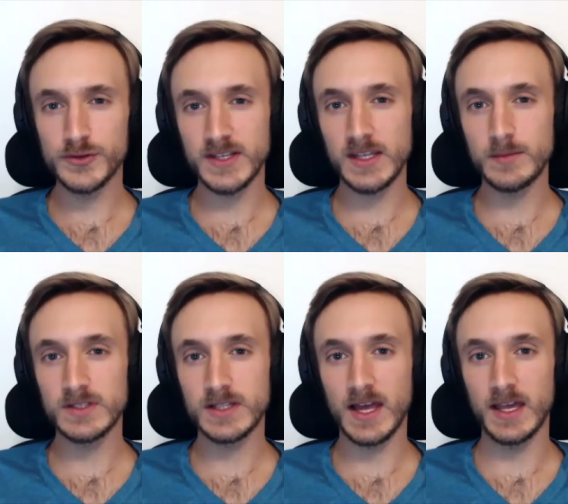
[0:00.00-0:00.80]
seems
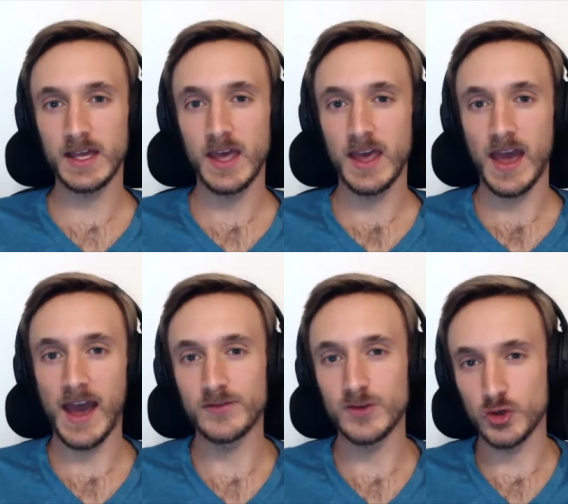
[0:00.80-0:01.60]
like
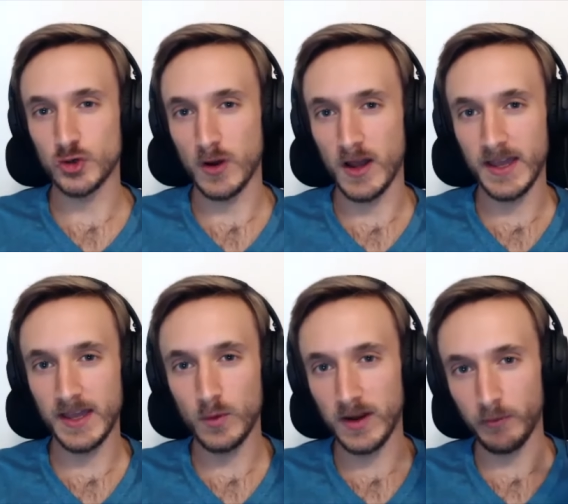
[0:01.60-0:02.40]
after trying what
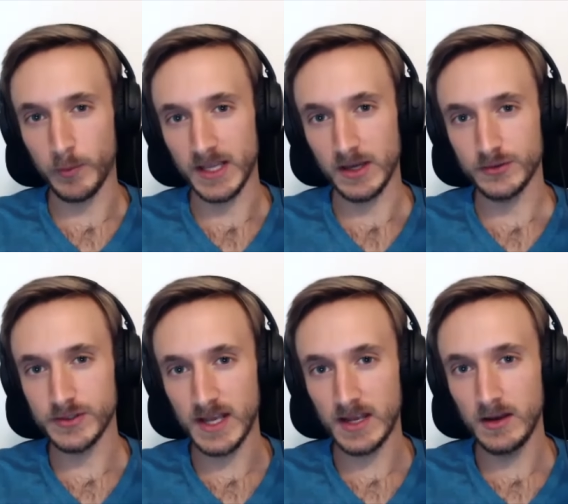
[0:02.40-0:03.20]
everybody else
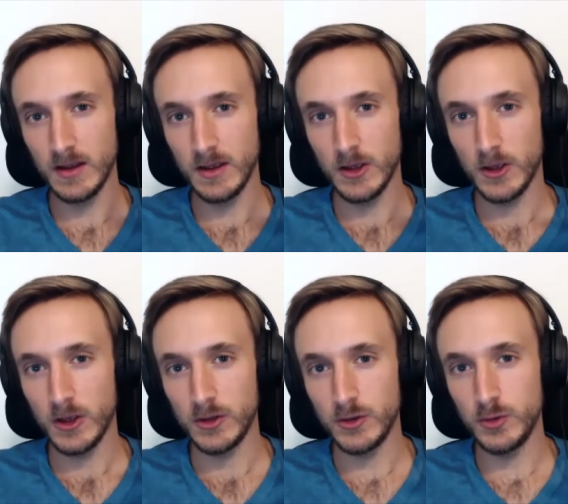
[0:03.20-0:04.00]
said,
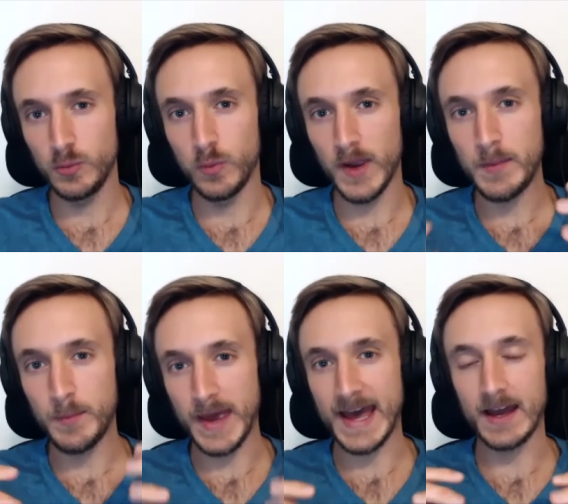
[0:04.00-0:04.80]
you went
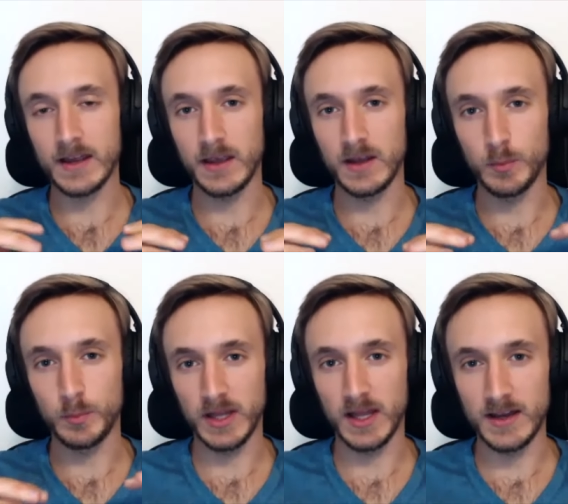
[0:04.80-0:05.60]
back and
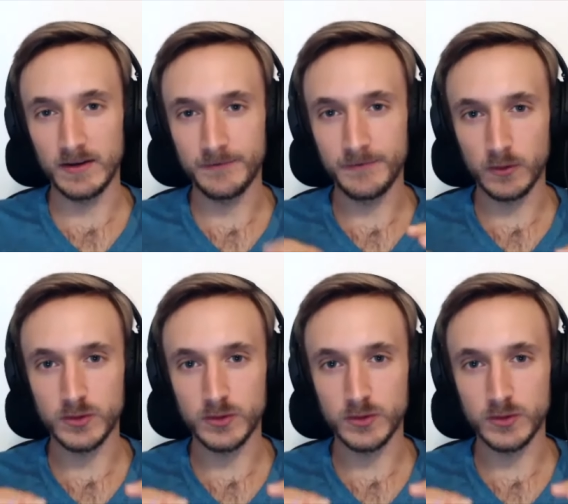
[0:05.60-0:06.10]
applied a first